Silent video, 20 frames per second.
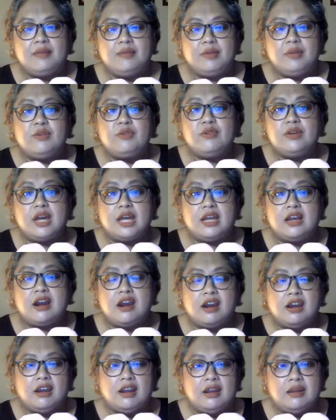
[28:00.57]
yung kay
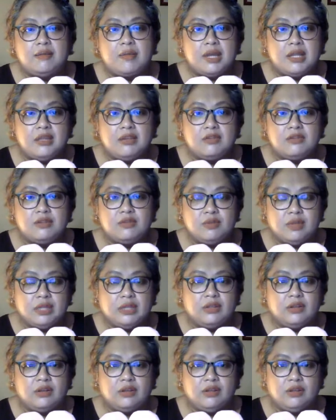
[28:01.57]
Carla naman, yung
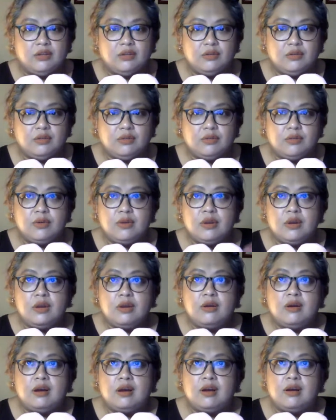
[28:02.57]
Sweet on You,
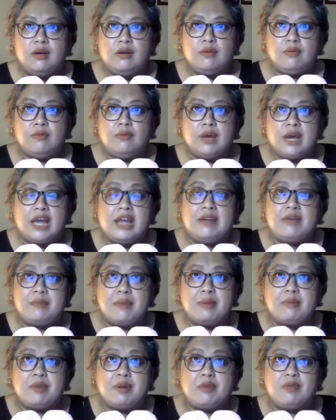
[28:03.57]
I
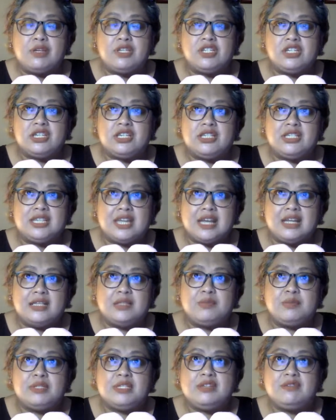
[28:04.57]
remember what she
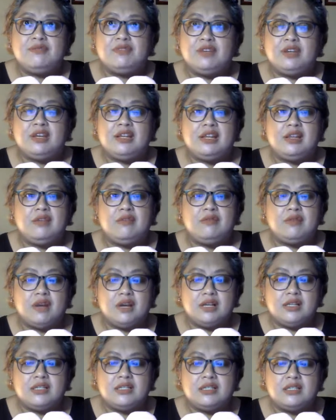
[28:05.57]
said specifically
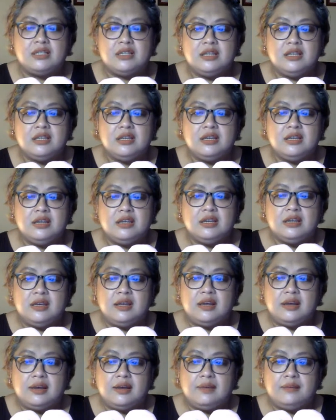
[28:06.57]
was,
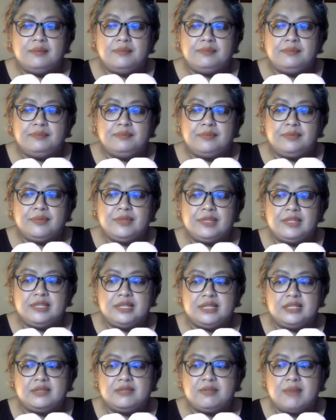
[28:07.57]

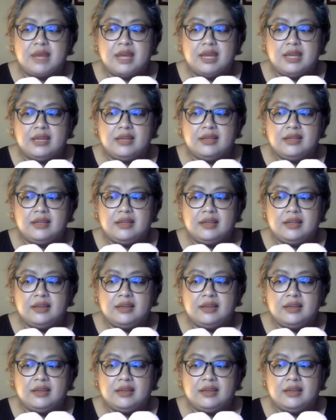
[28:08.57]
this is my